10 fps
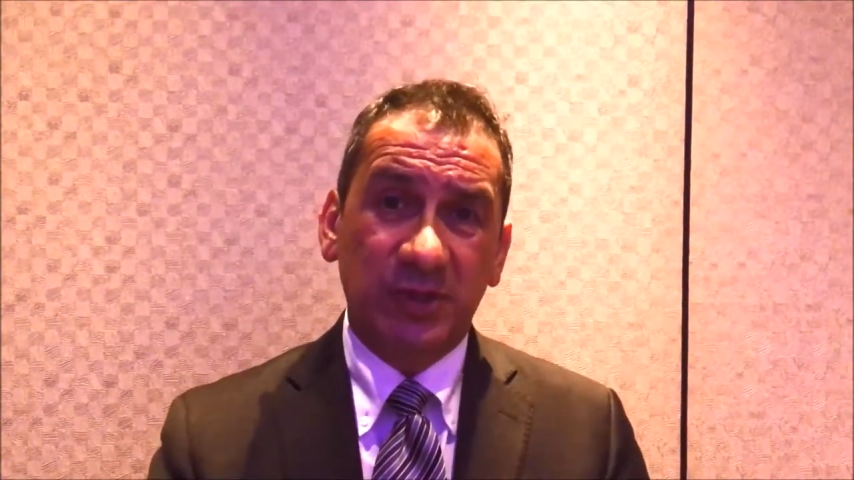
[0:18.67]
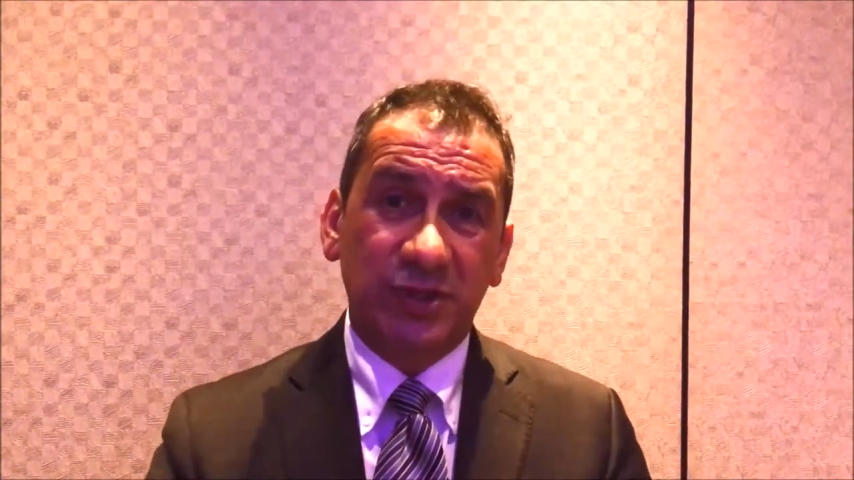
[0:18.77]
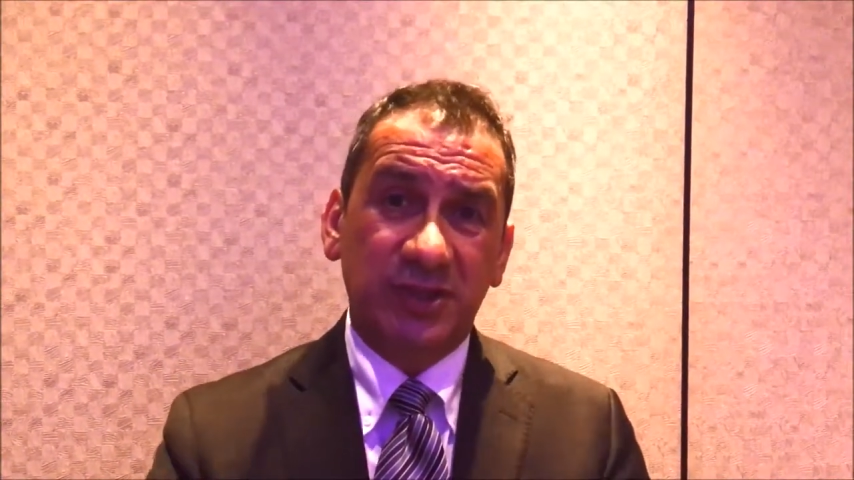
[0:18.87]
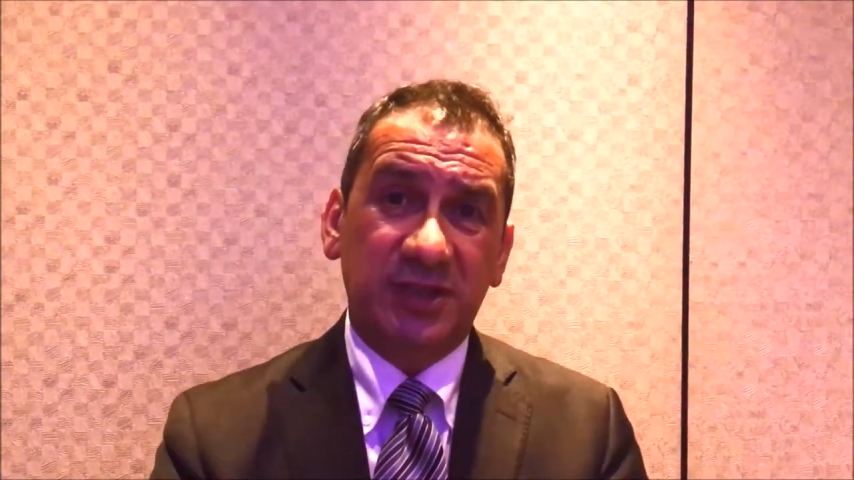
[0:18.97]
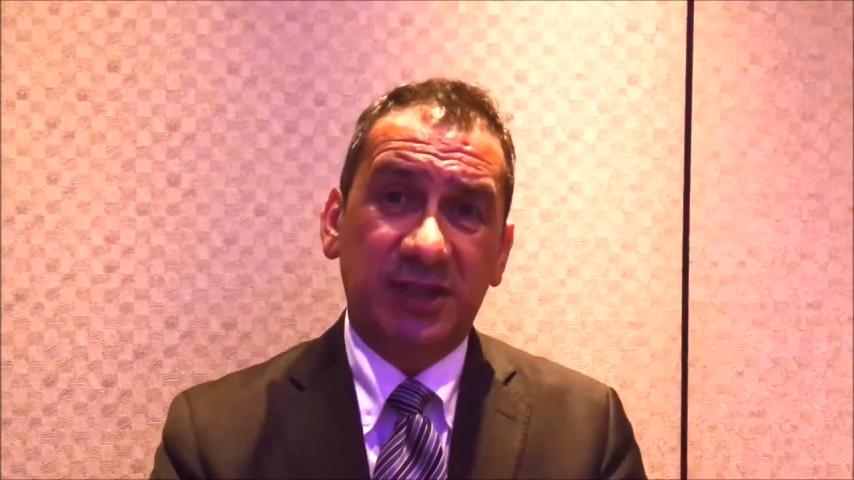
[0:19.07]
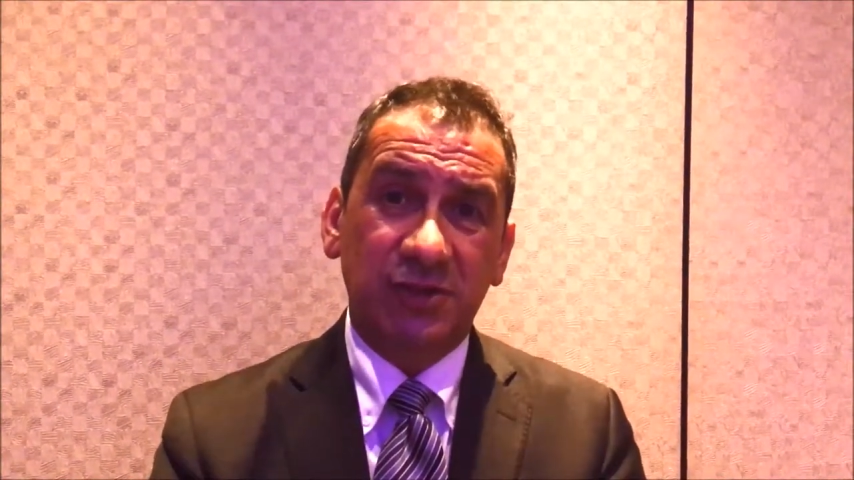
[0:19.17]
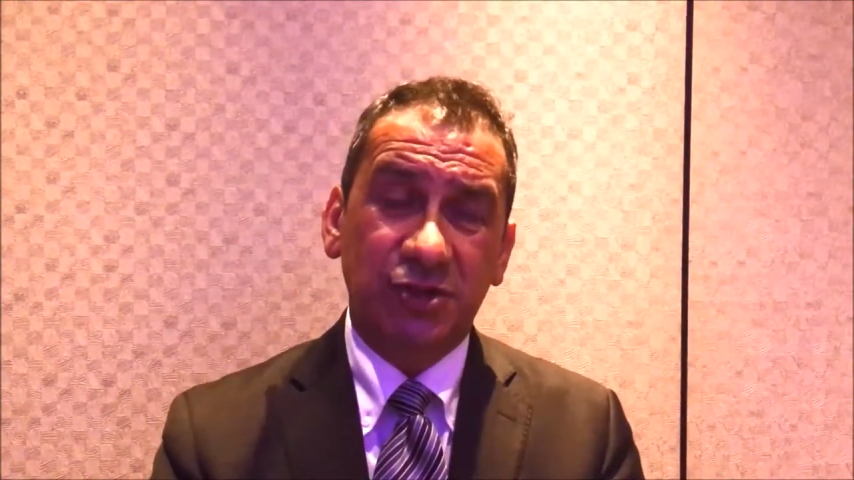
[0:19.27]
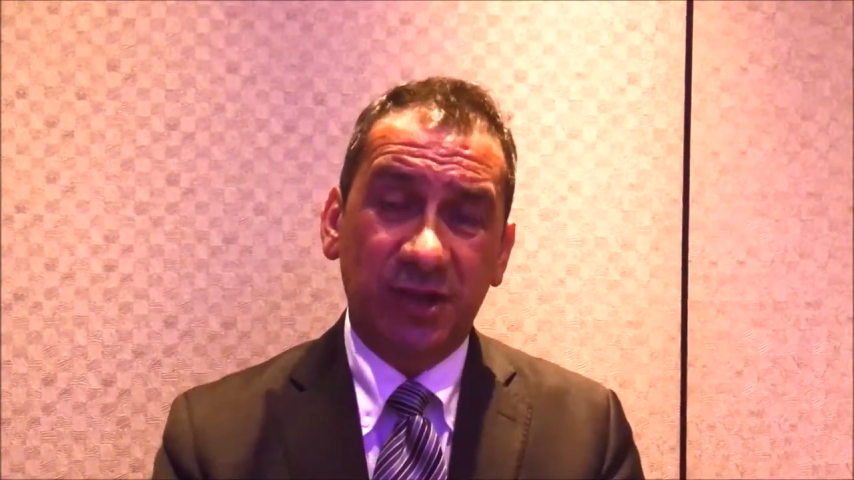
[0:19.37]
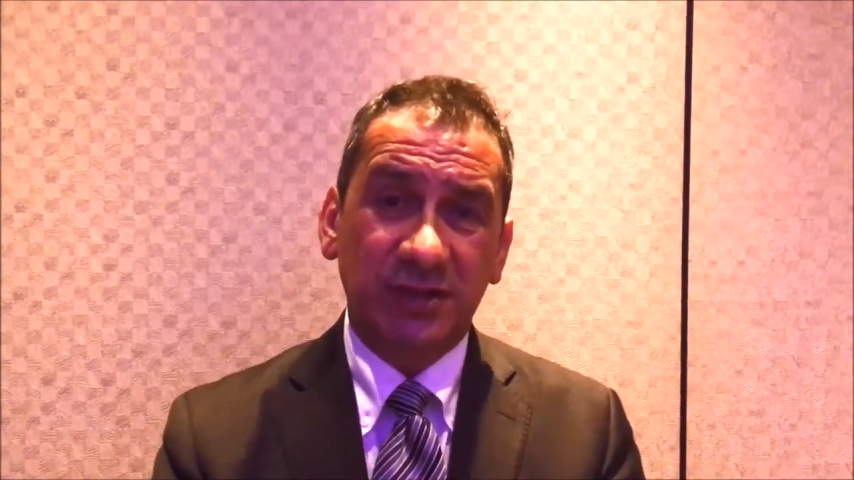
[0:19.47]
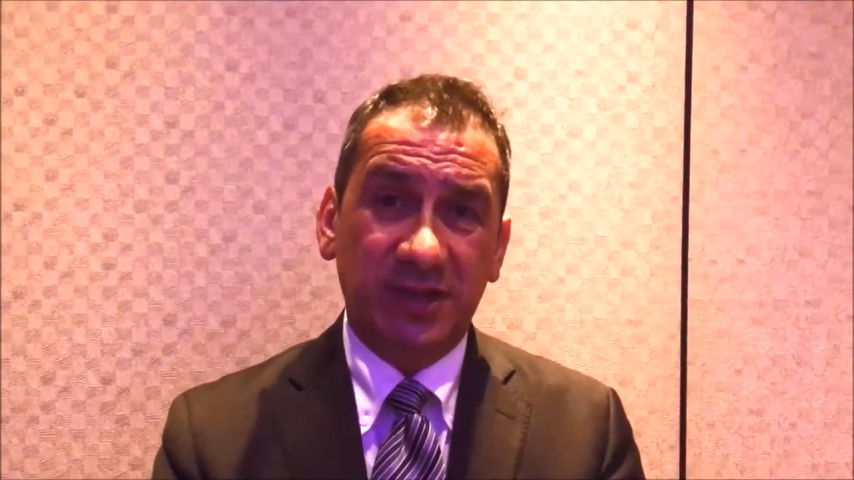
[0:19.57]
which is in
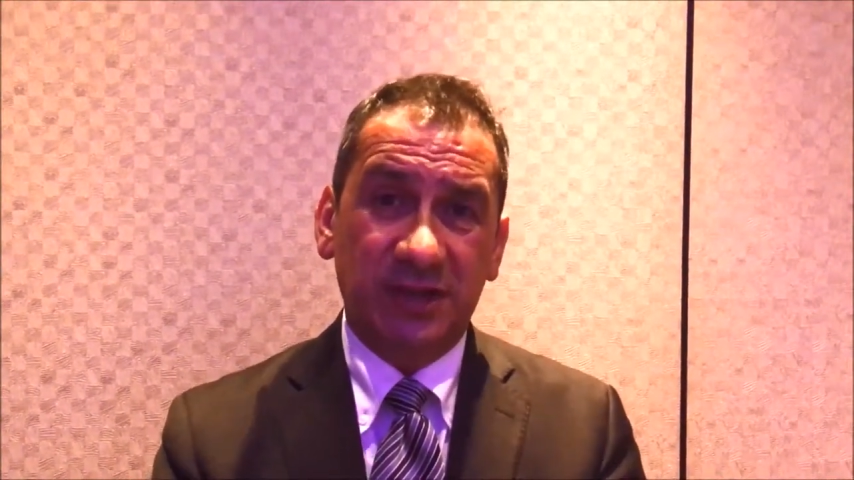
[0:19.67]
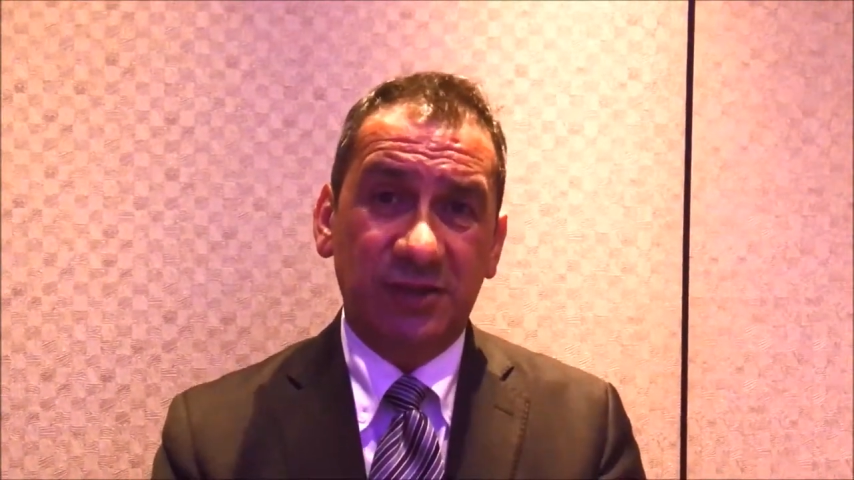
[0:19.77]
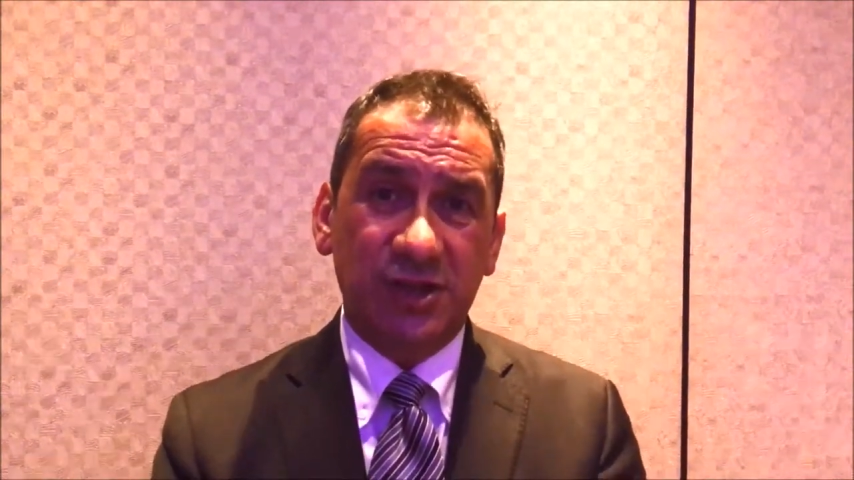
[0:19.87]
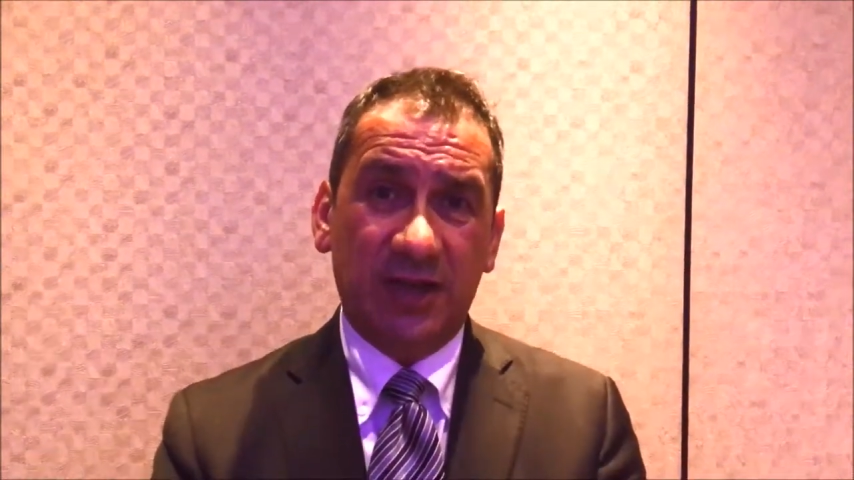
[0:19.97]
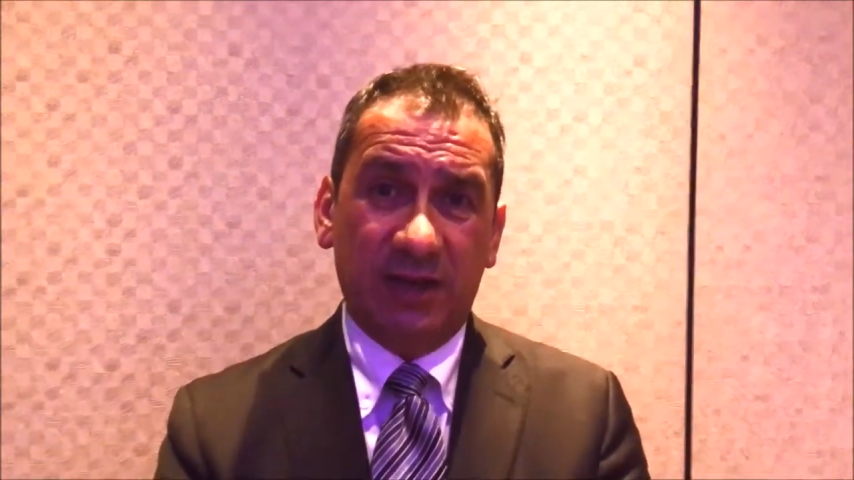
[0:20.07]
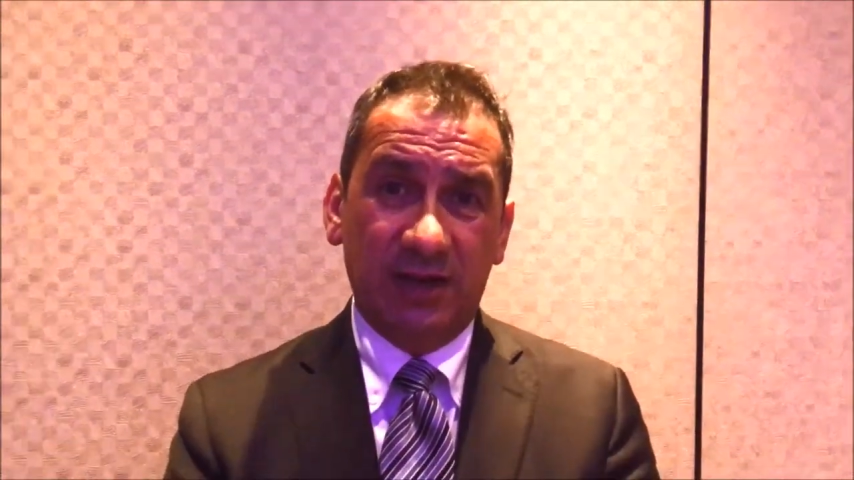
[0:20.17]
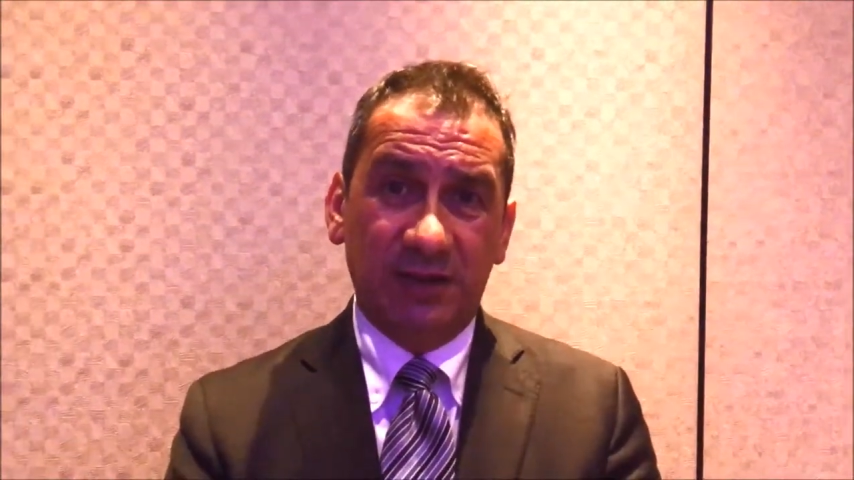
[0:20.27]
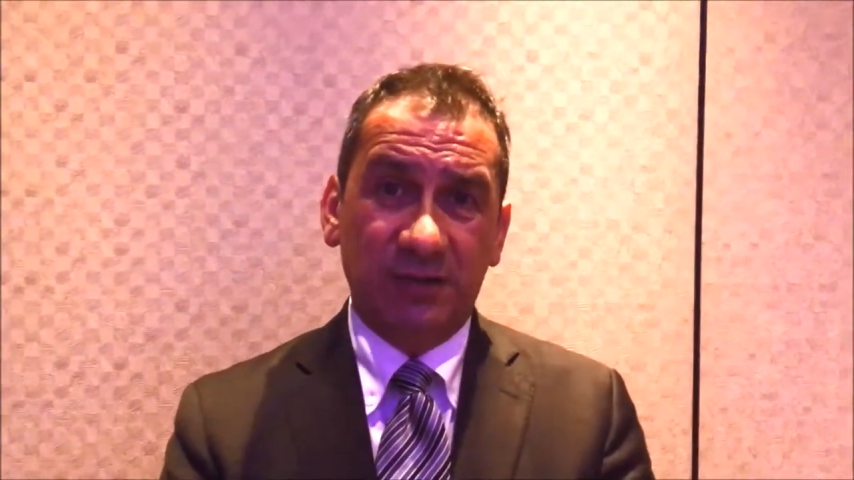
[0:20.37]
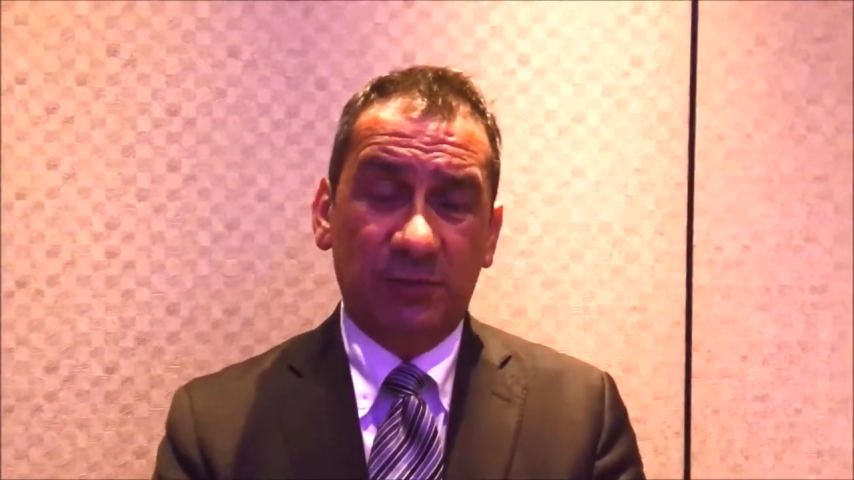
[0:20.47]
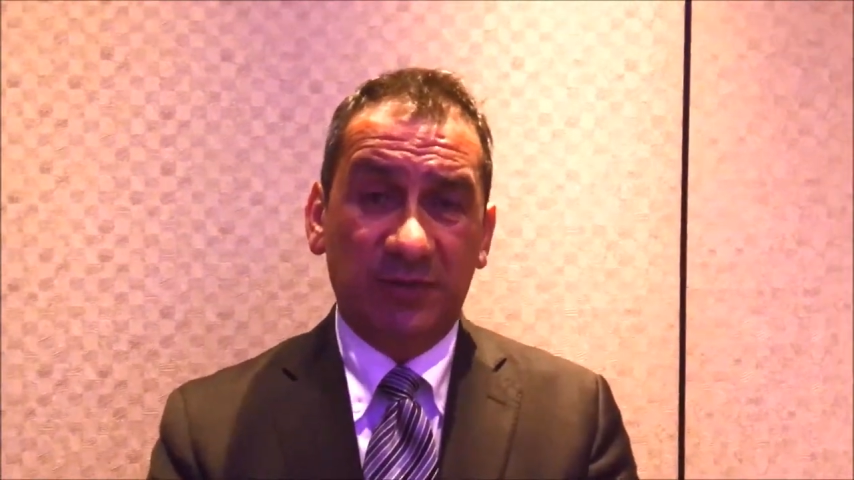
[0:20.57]
Jersey in the Channel Islands,